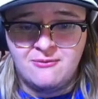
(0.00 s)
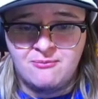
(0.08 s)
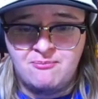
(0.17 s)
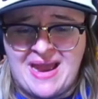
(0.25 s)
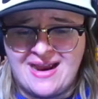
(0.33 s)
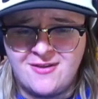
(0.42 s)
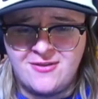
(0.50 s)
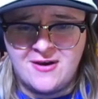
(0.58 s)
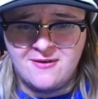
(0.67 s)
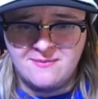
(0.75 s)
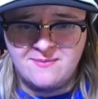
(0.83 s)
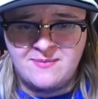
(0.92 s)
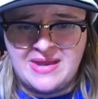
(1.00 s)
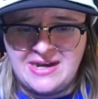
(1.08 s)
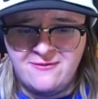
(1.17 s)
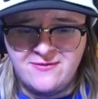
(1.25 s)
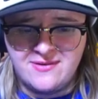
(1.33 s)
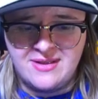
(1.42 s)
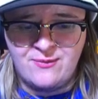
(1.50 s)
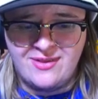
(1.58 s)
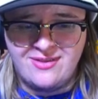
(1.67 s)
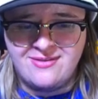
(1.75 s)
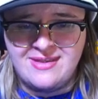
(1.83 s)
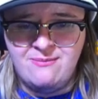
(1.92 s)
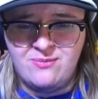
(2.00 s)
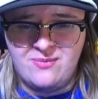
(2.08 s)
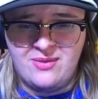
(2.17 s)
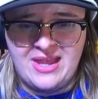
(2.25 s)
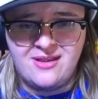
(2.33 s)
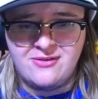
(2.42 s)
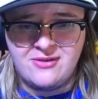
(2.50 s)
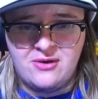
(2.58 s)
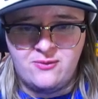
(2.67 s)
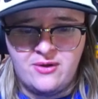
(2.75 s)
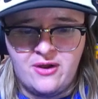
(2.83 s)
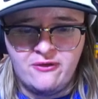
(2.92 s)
back there, that definitely would seem like so.